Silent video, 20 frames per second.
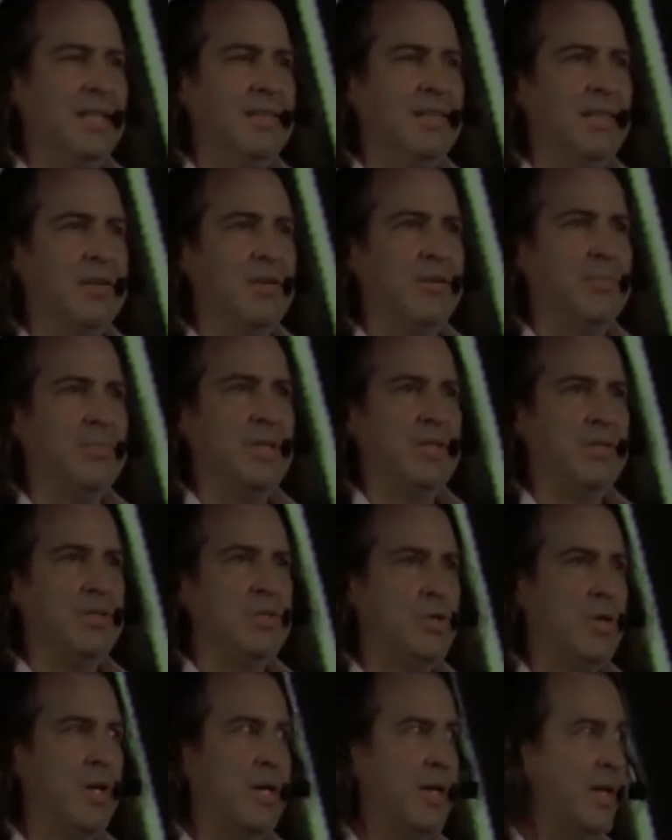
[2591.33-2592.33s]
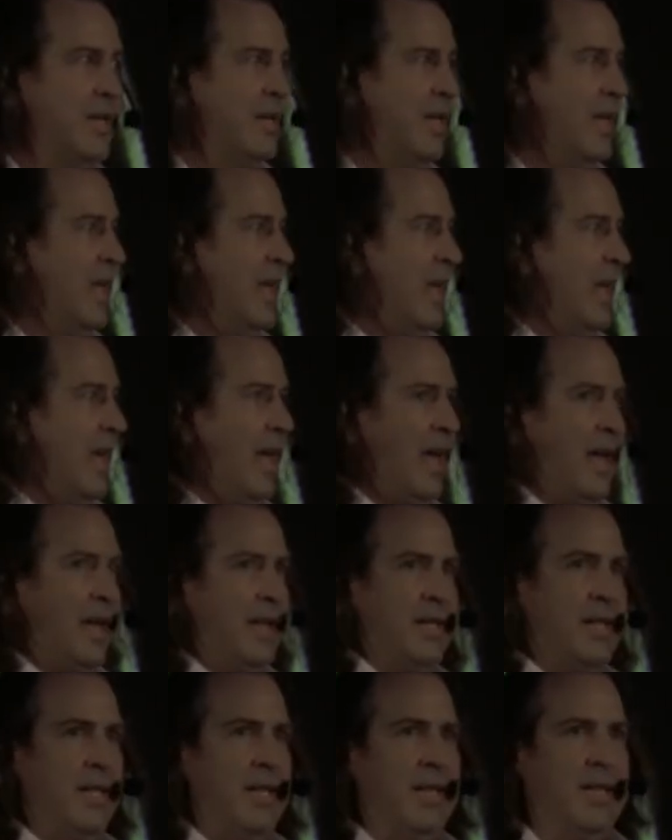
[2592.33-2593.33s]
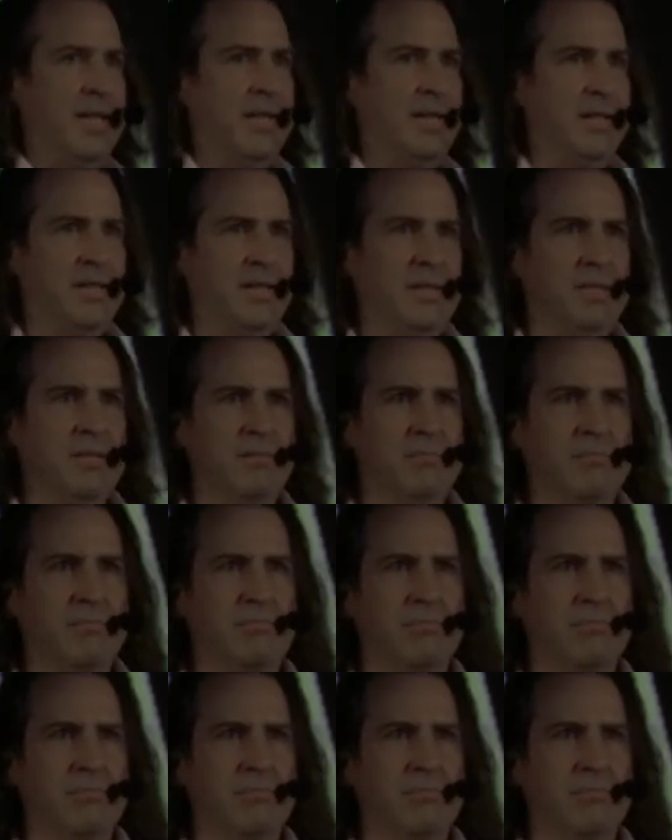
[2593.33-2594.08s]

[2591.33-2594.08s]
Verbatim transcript: that are being tried at a